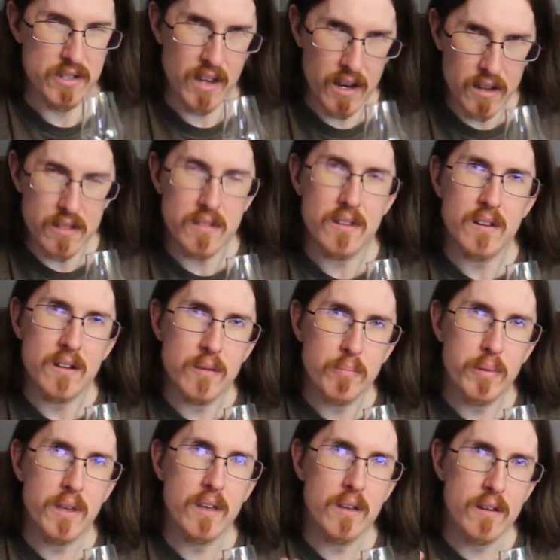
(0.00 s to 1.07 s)
You get a little
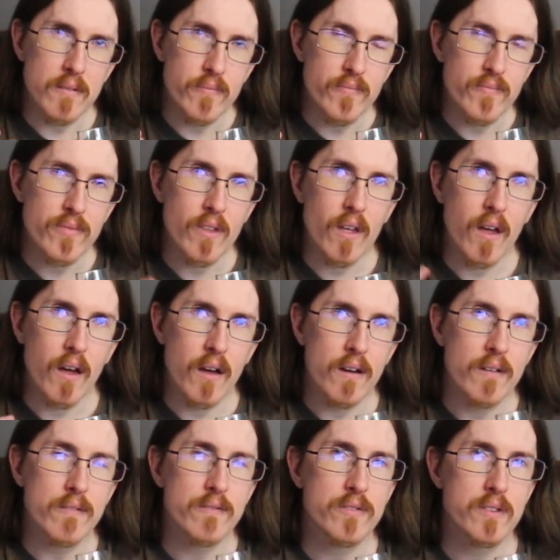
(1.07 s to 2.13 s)
bit
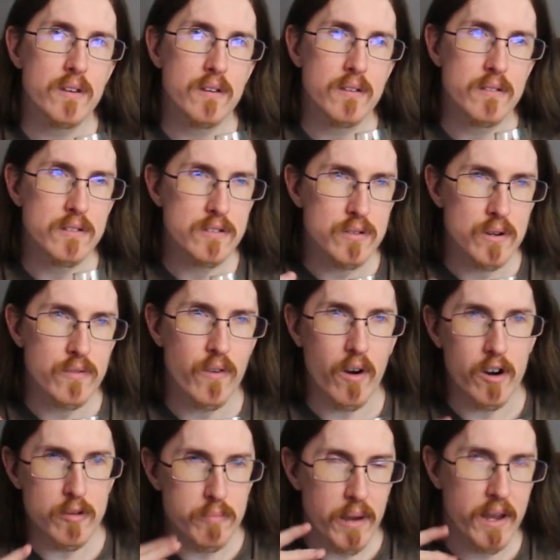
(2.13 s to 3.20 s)
of the sort of
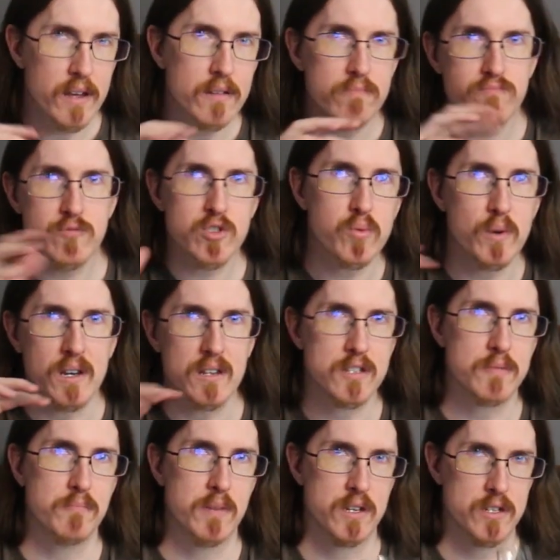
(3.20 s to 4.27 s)
Ardbeg
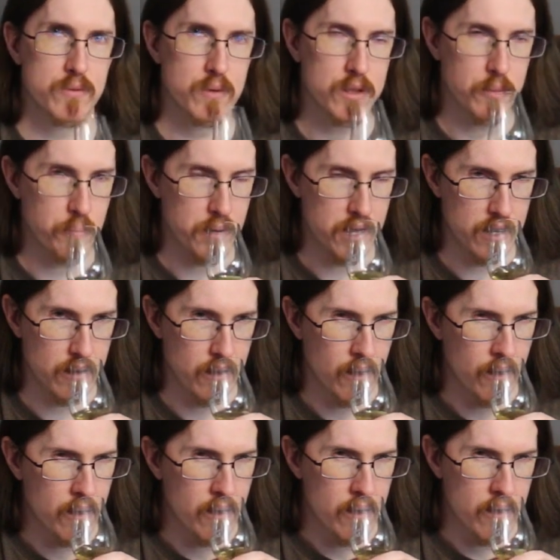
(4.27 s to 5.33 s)
sweetness mixed with the peat,
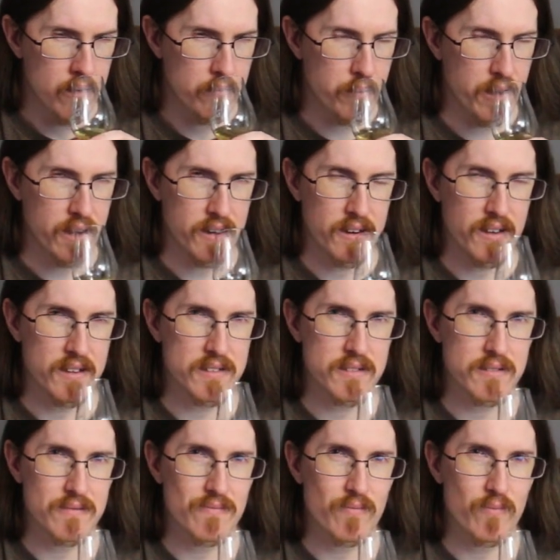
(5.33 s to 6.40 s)
but
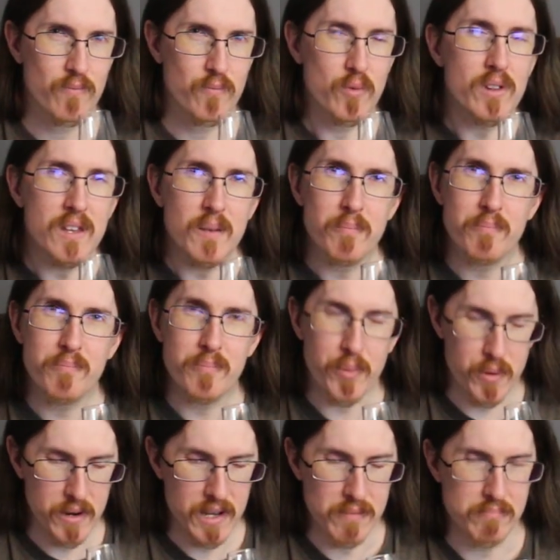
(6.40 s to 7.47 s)
it's really
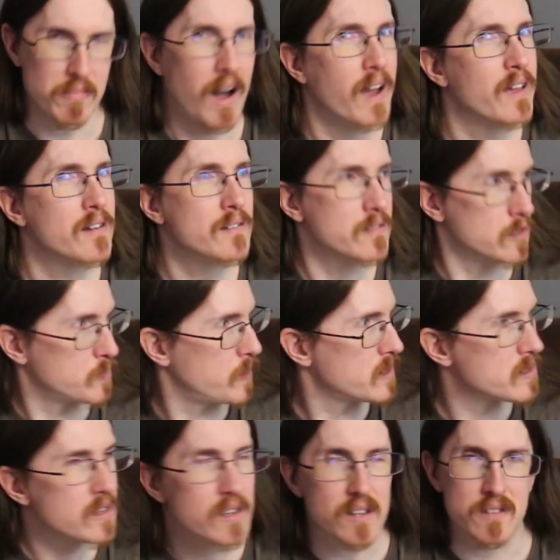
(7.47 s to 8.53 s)
pretty mild,
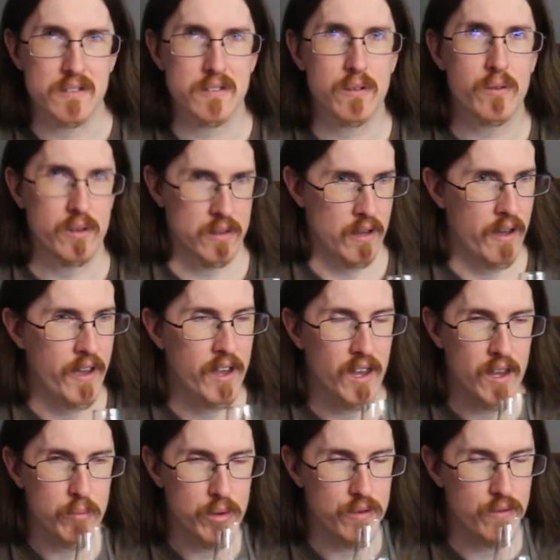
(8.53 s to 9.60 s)
especially considering the high
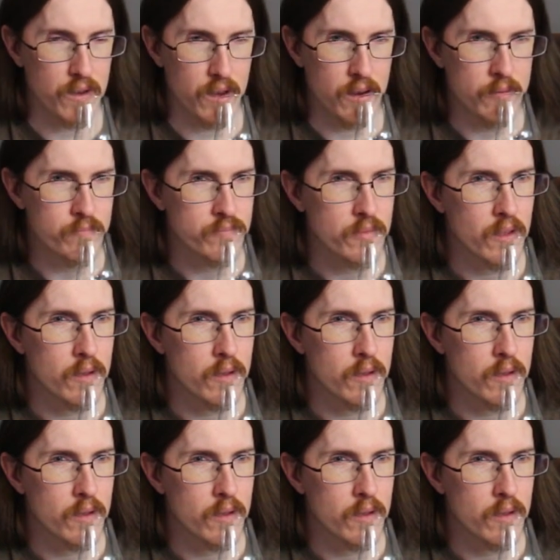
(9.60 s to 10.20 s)
ABV.